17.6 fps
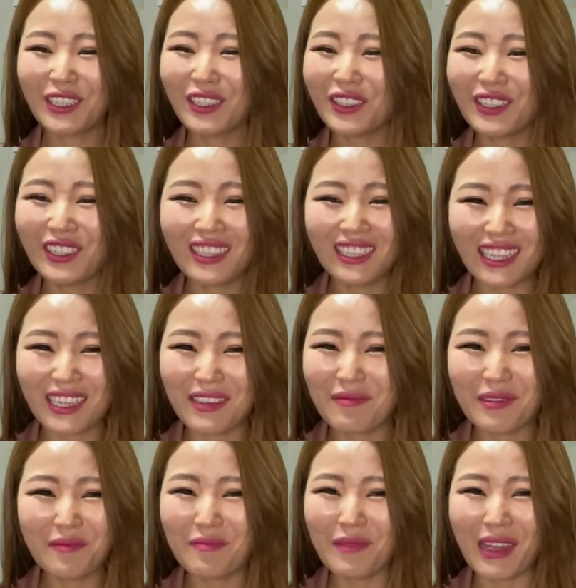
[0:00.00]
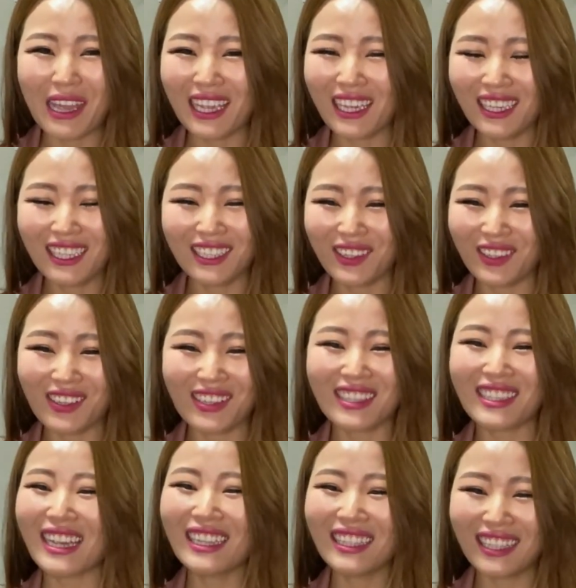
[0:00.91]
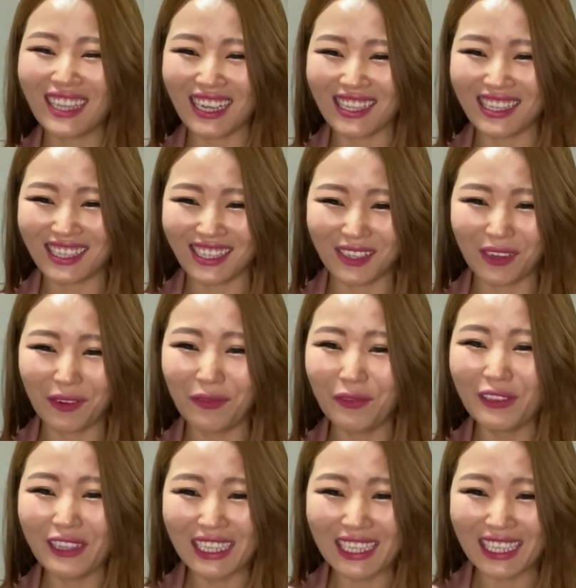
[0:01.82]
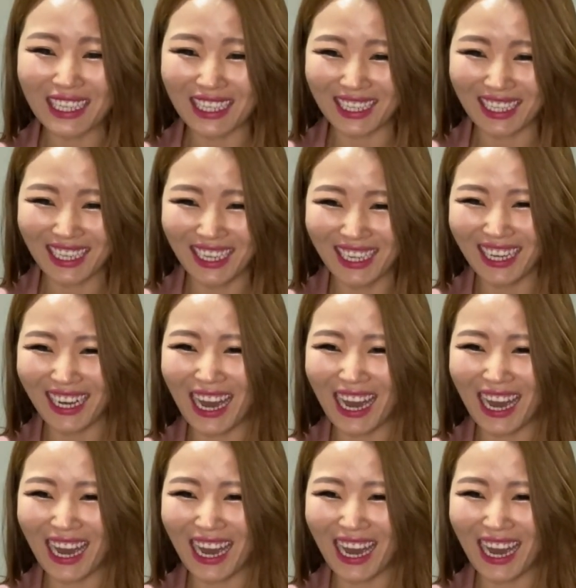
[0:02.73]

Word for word: couldn't even make the sentence flee.